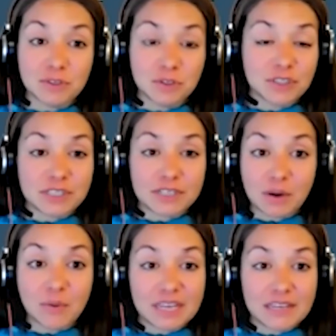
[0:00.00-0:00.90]
nutrition
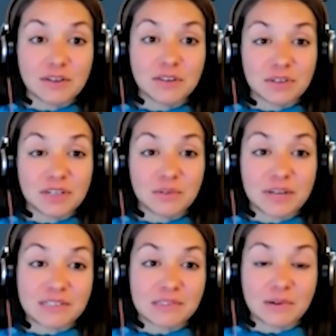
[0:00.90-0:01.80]
going in during your
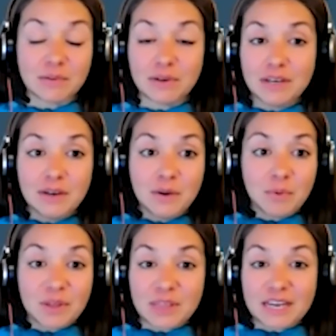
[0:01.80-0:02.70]
race. So
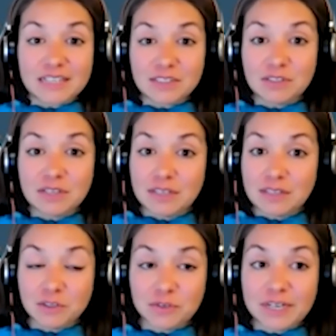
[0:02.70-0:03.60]
whether that's
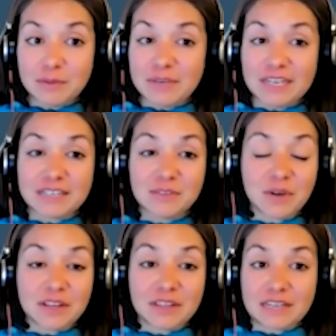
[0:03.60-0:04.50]
the drink mix,
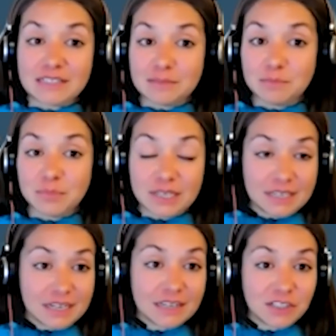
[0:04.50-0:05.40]
whether that's
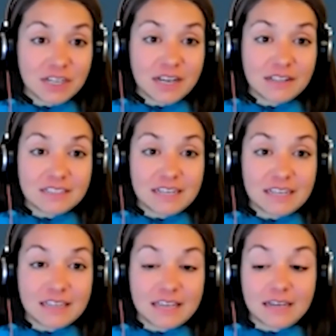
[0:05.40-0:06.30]
getting a gel and
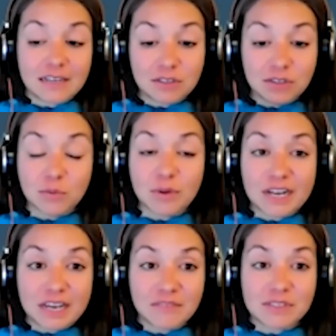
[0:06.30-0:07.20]
taking that, you do
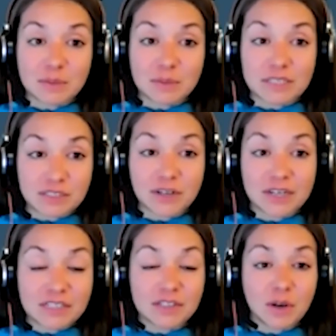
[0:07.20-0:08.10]
want to have something
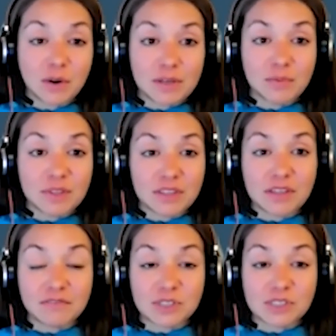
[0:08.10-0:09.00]
starting to go in within
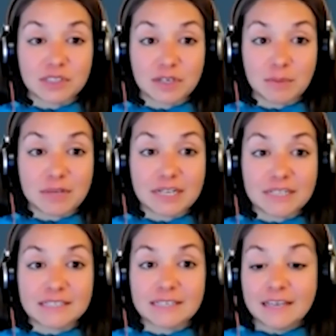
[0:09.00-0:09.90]
that first 30
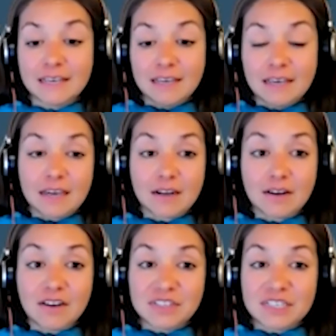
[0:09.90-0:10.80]
minutes. And
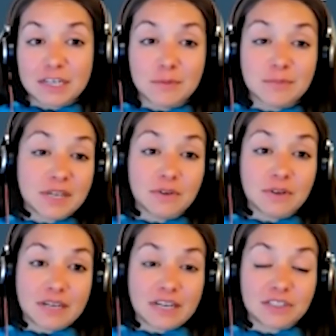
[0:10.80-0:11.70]
oftentimes I
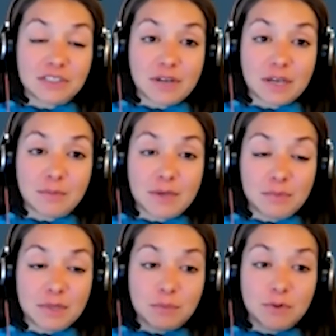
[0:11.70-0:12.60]
will actually
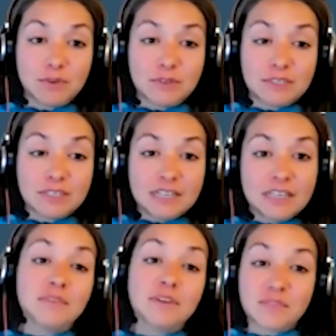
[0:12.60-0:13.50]
recommend people,
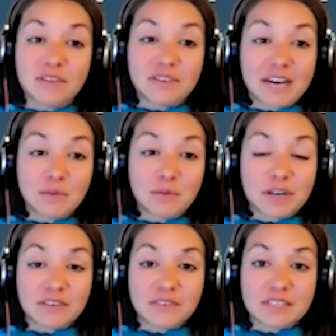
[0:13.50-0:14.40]
even if they've had a
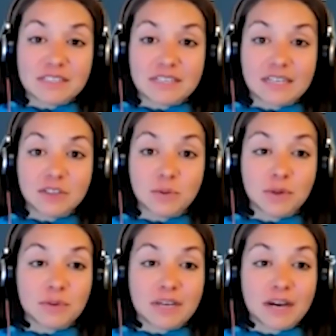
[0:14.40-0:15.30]
breakfast, say 2
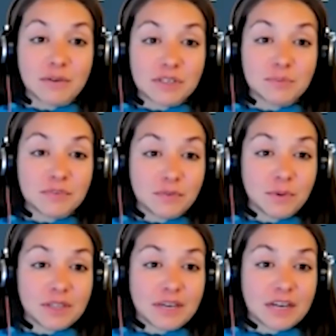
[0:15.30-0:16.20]
or 3 hours
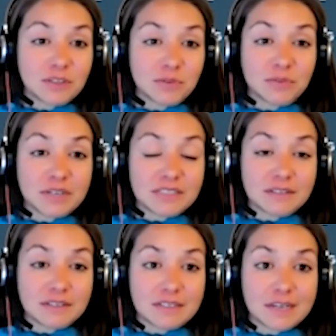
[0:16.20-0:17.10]
before the actual race
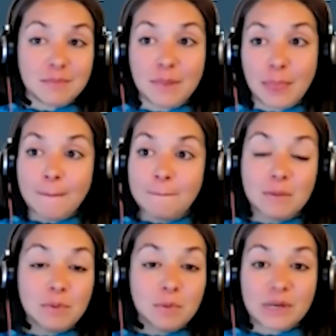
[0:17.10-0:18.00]
start time,
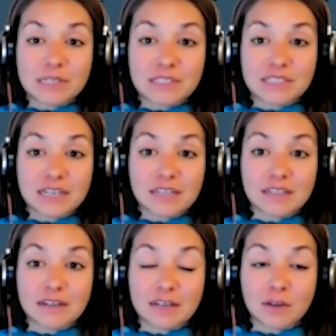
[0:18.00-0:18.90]
maybe while you're
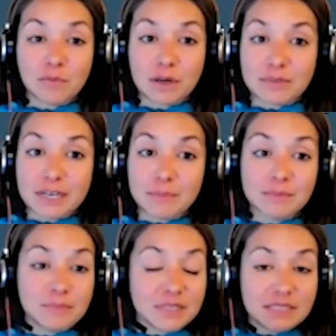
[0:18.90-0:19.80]
standing there getting warmed up,
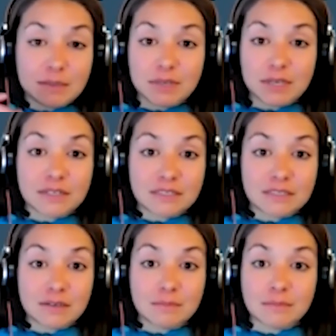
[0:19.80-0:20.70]
be sipping on
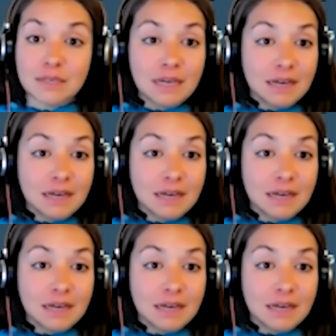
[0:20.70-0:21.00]
some